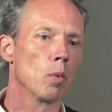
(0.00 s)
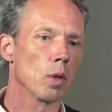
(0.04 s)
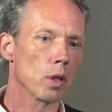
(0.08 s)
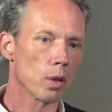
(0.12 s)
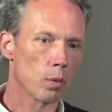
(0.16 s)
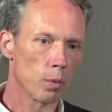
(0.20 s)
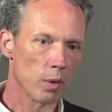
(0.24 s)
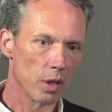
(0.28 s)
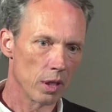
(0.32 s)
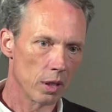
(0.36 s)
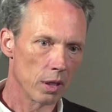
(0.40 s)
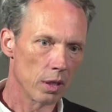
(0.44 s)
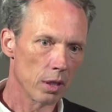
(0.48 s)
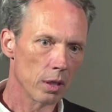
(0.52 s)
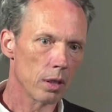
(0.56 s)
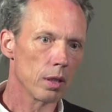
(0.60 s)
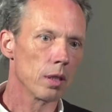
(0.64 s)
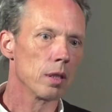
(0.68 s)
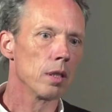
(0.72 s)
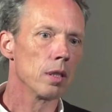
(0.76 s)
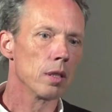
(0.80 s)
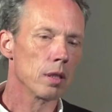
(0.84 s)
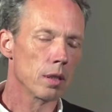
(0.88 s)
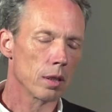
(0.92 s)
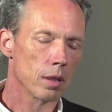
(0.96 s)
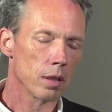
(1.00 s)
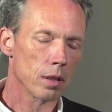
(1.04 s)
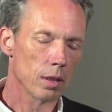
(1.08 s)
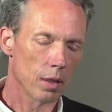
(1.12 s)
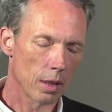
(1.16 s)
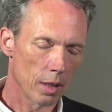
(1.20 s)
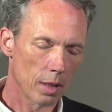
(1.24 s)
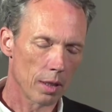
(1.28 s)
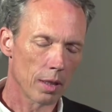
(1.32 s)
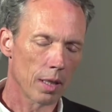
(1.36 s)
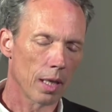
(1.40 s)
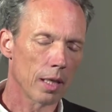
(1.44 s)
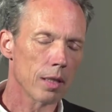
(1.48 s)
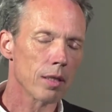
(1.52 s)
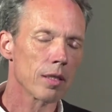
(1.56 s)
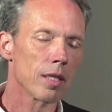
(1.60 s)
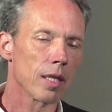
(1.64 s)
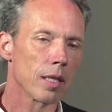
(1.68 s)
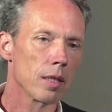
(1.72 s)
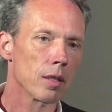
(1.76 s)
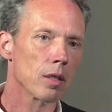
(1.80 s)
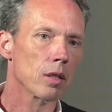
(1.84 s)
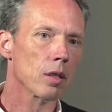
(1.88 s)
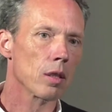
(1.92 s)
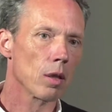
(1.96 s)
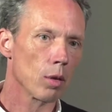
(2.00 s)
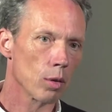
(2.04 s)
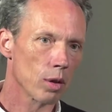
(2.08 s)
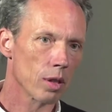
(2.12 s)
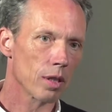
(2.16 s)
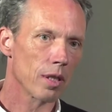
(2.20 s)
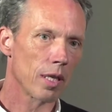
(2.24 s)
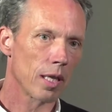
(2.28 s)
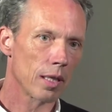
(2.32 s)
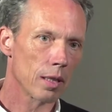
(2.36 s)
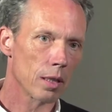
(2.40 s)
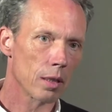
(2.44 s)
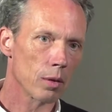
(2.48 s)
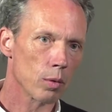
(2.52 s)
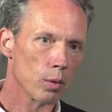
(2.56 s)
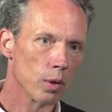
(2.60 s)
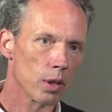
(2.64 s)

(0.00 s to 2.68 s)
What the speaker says: what we did is, in that sense, gold standard